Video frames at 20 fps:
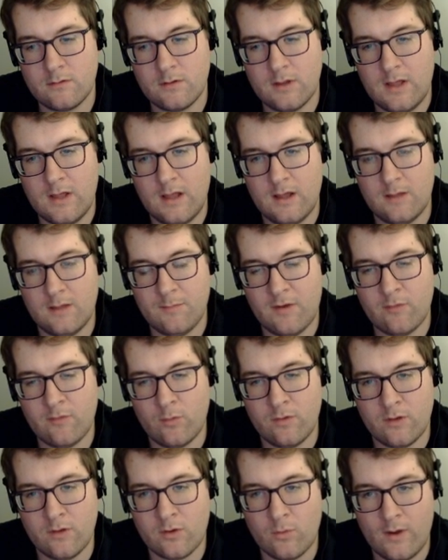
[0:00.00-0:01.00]

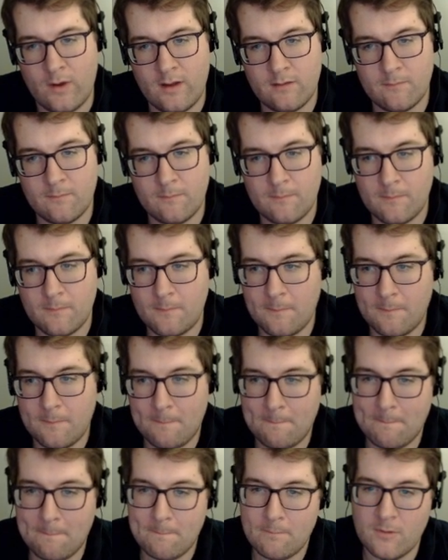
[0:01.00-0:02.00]
everyone look away.
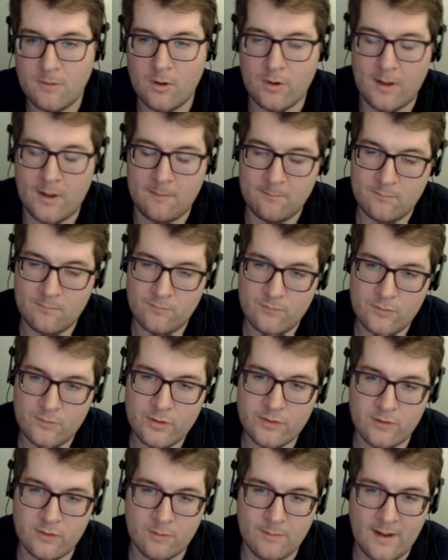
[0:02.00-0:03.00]
Okay. You
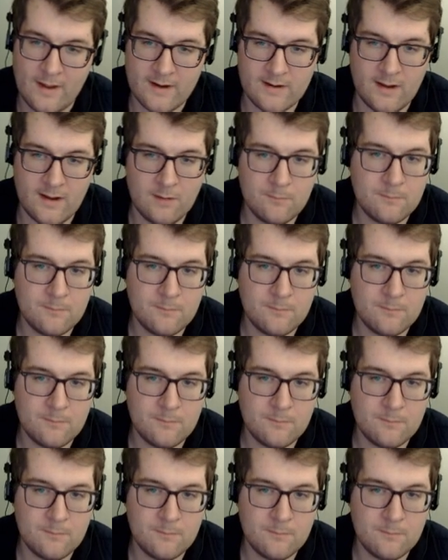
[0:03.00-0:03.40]
can look back now.